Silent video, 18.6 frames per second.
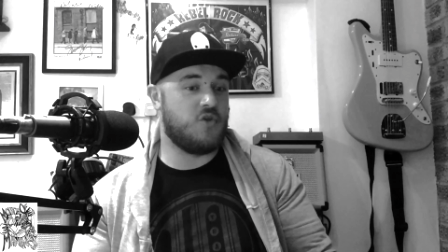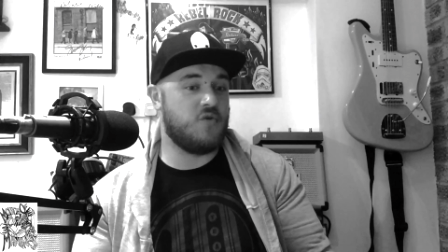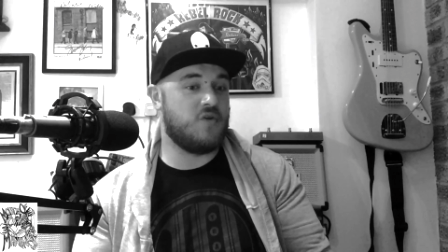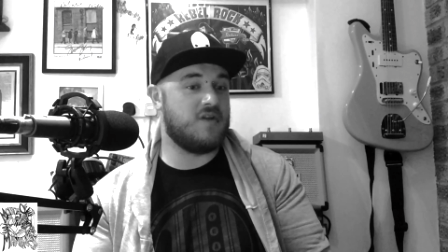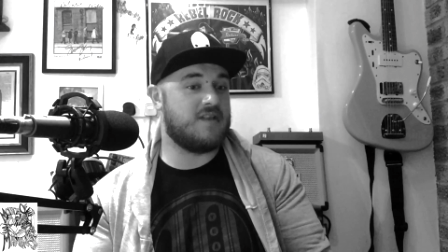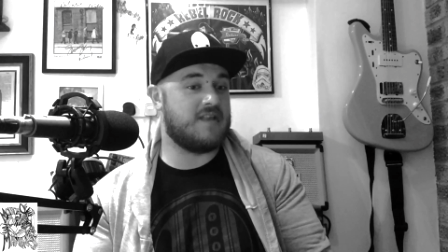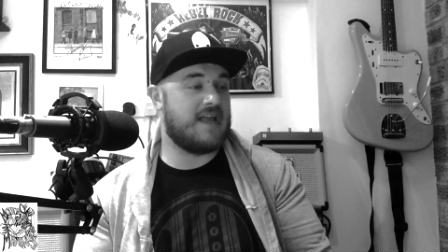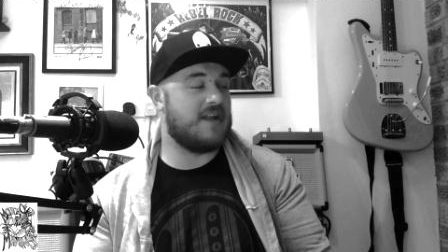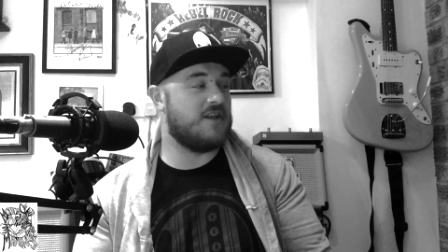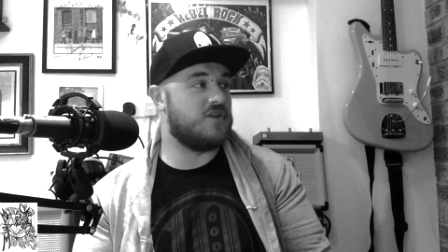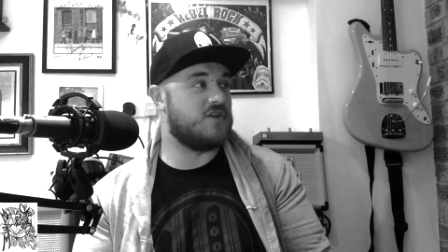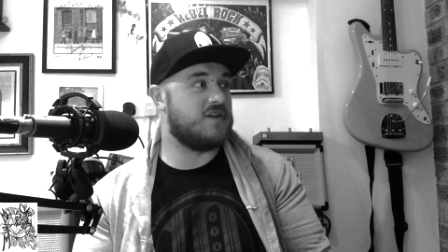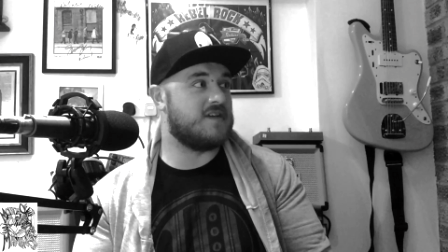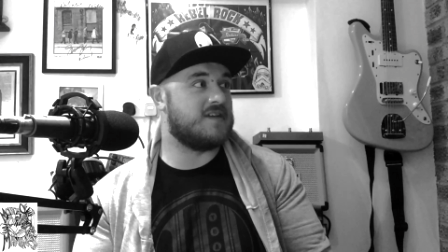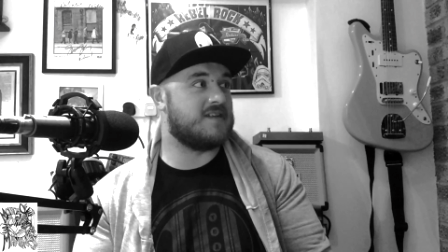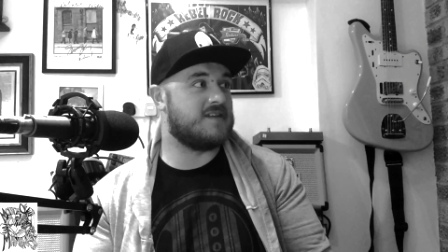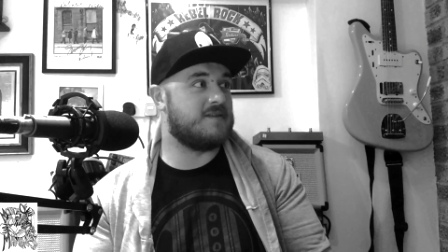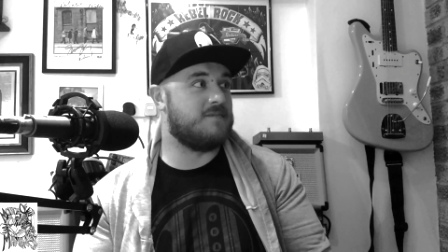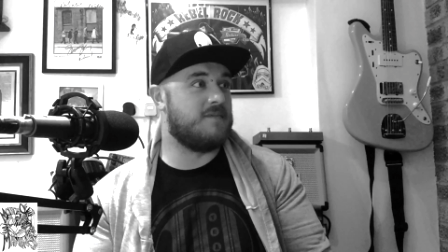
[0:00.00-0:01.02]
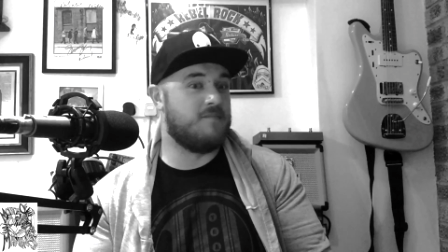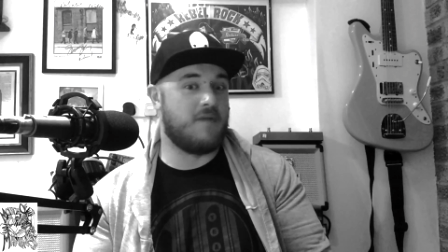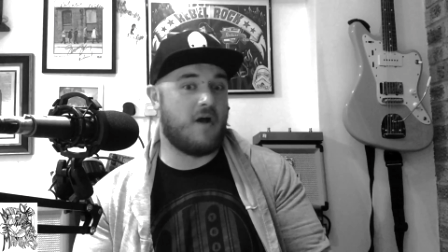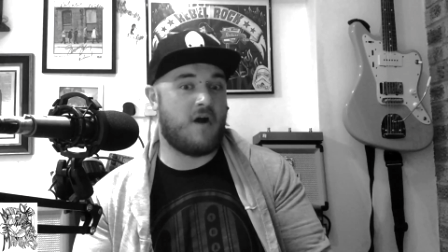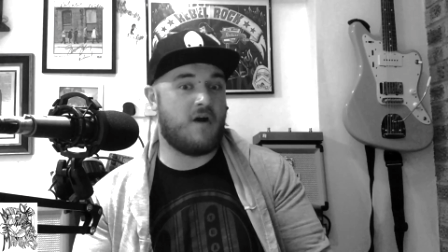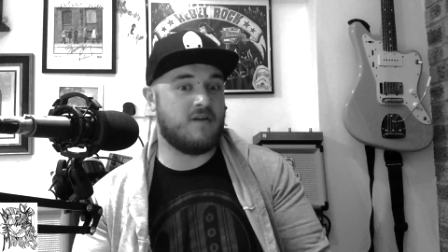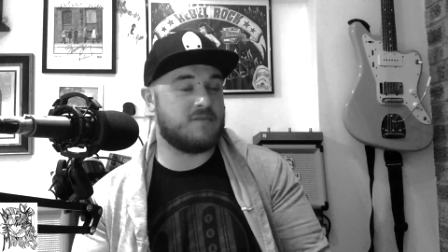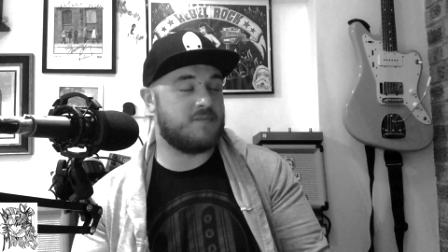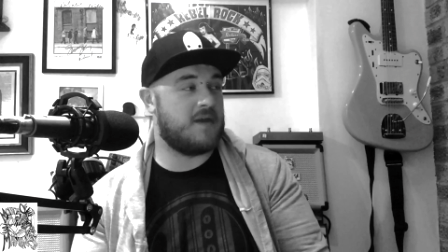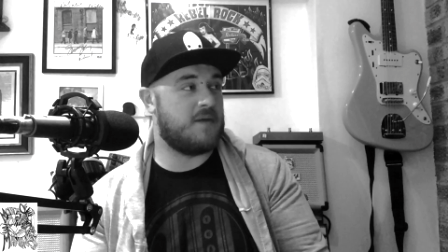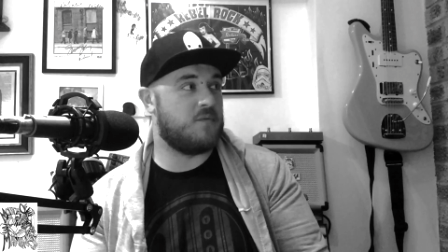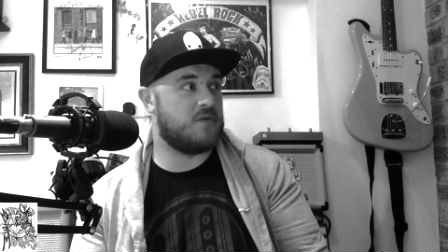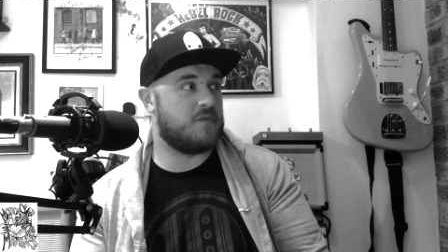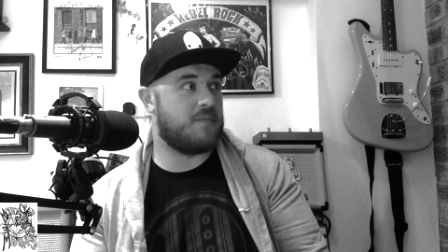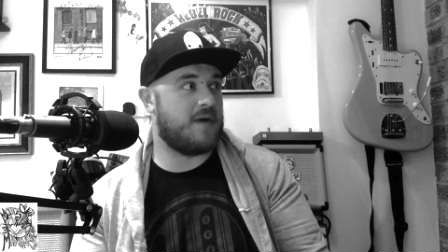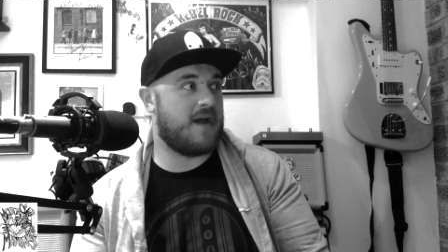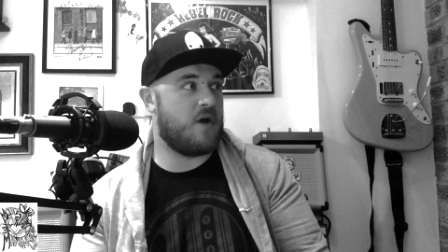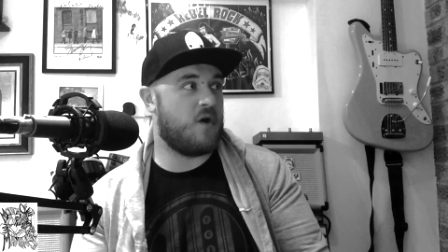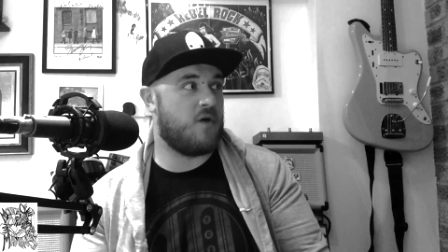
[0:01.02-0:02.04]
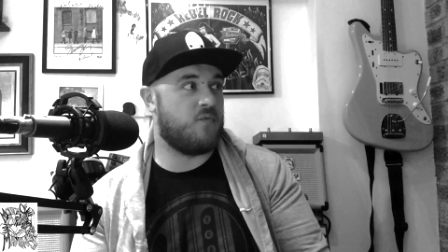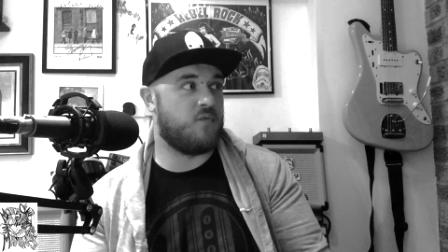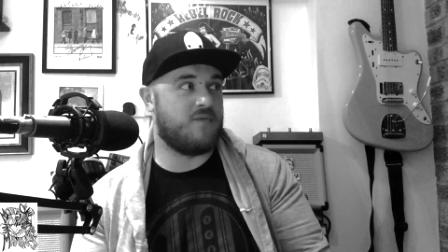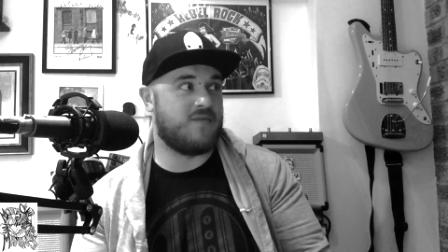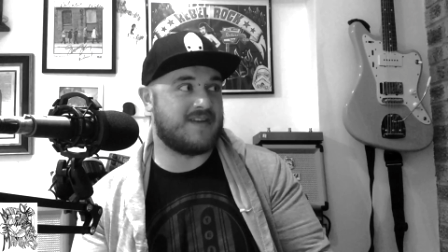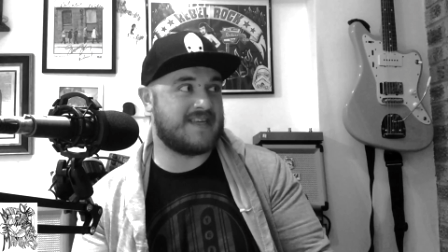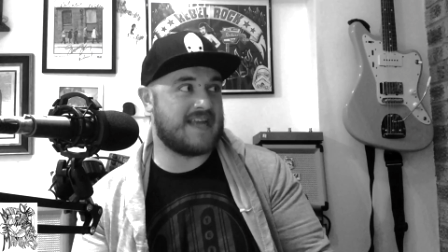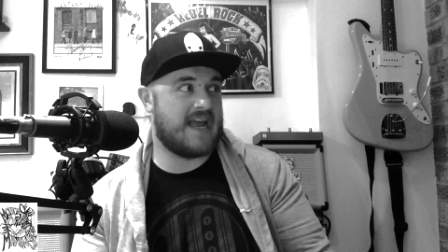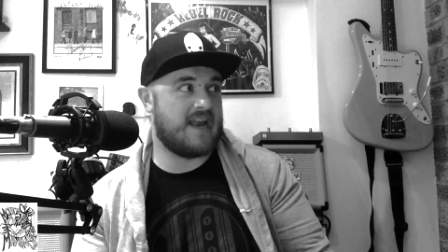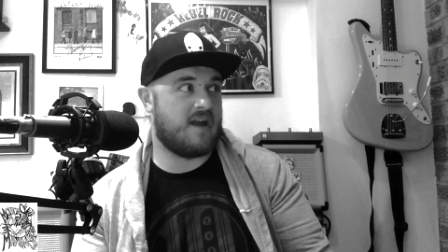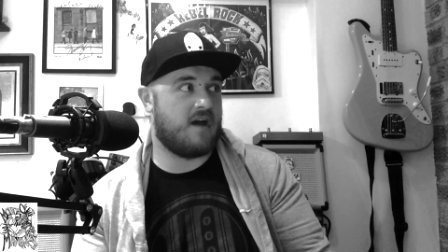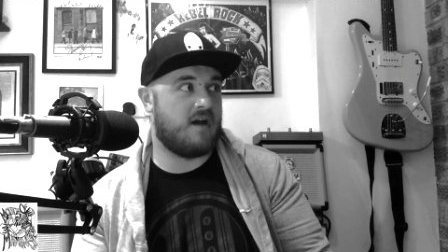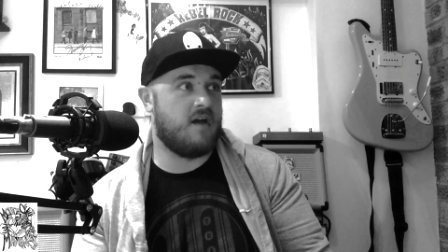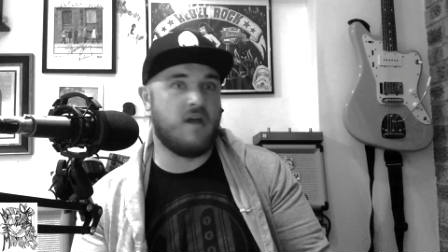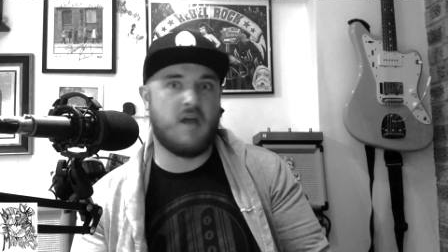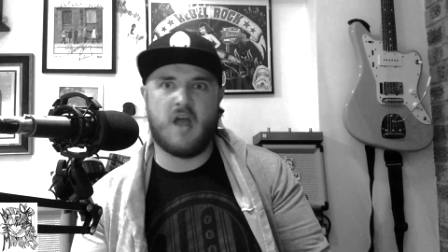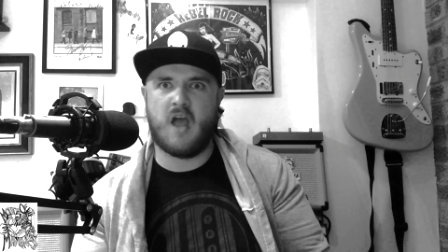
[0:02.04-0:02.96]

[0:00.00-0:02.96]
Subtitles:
you could then just ask people to pay it off with a tenner.